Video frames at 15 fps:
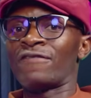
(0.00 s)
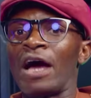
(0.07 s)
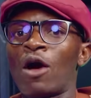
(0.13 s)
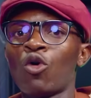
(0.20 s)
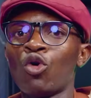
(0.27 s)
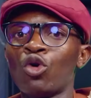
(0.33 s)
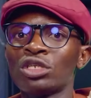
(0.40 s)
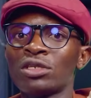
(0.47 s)
And if
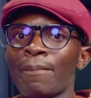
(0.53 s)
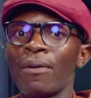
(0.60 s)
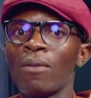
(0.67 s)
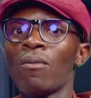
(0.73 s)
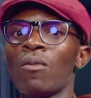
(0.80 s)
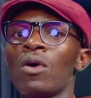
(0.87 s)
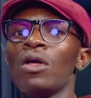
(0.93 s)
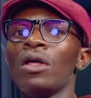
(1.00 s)
I go to
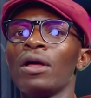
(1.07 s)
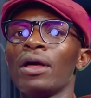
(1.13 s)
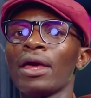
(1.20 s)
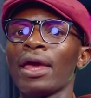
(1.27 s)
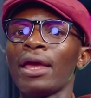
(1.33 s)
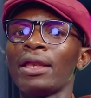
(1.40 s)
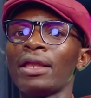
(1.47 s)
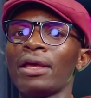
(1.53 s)
boom,
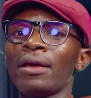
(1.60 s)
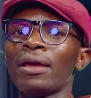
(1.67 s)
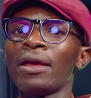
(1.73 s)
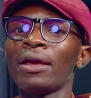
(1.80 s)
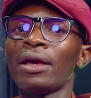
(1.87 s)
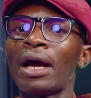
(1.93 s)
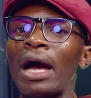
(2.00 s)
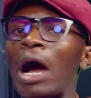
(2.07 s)
and
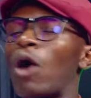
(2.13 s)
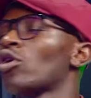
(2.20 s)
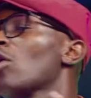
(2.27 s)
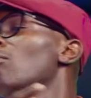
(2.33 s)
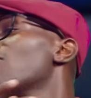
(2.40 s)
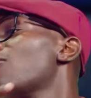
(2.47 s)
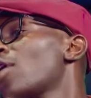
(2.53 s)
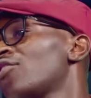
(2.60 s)
I will
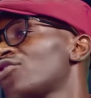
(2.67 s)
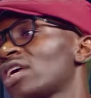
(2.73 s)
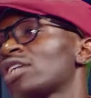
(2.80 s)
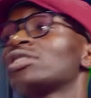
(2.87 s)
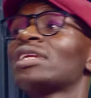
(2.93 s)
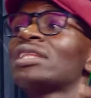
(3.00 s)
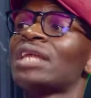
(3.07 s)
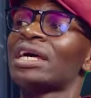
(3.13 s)
not go in
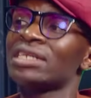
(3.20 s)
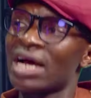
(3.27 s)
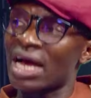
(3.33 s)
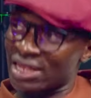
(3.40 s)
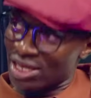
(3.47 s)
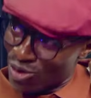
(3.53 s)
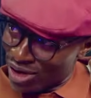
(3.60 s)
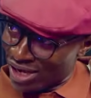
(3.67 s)

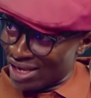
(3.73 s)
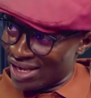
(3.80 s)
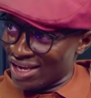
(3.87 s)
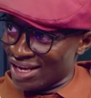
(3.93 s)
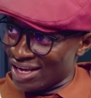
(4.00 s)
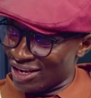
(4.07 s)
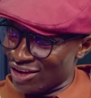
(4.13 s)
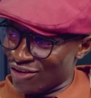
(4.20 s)
that other way.